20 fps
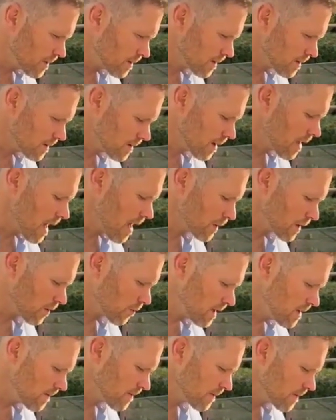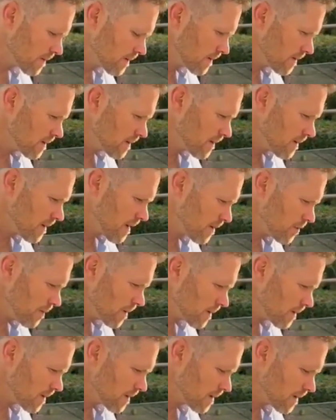And you're going to repeat that a total of
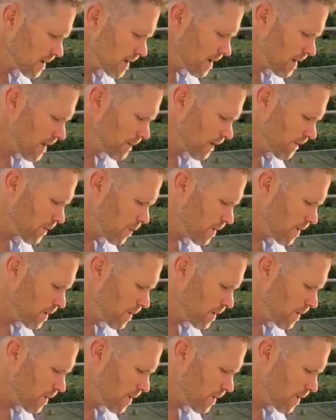5 times.